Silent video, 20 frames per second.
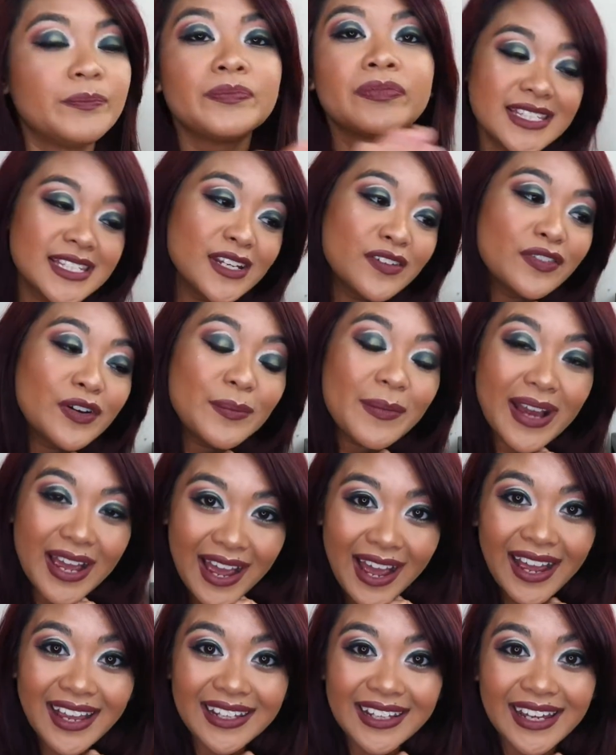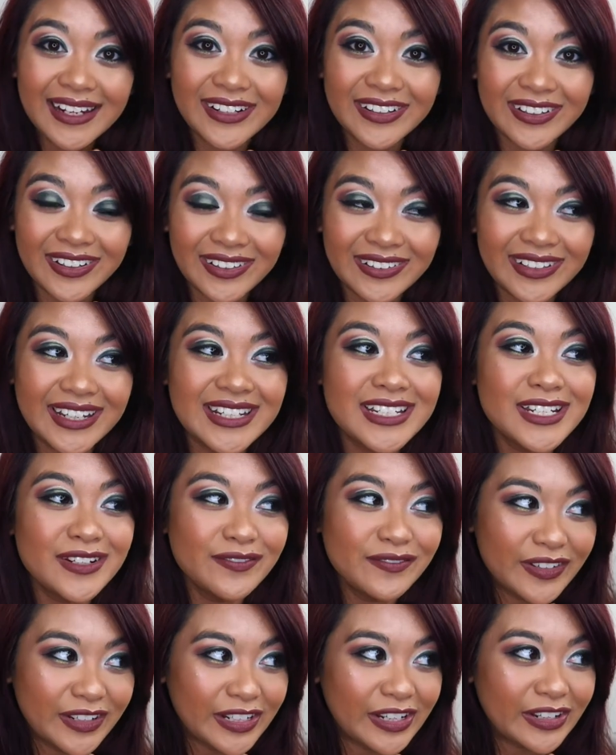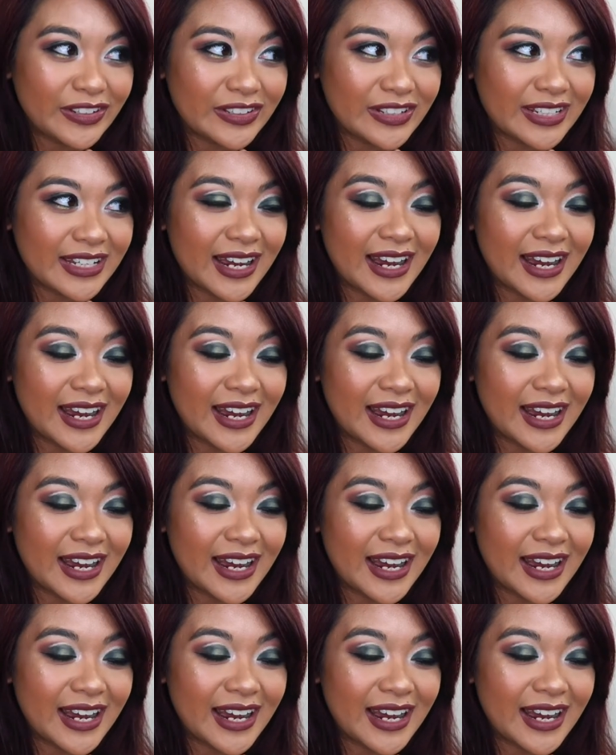That's it for my highlighter collection video, you